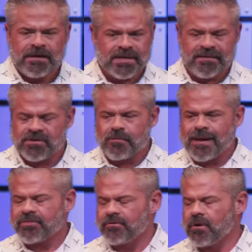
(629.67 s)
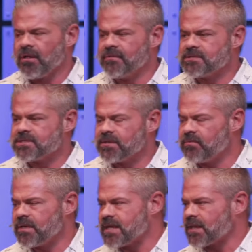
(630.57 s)
and so I'd have to go back through all of them and
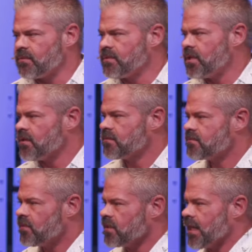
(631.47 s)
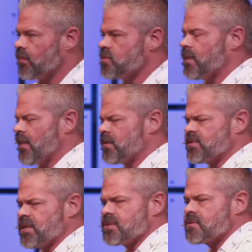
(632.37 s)
see exactly, you know, the language. I
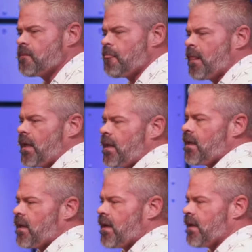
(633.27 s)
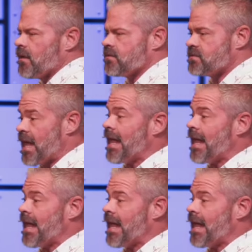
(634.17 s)
think it's Dutch. Danish, and,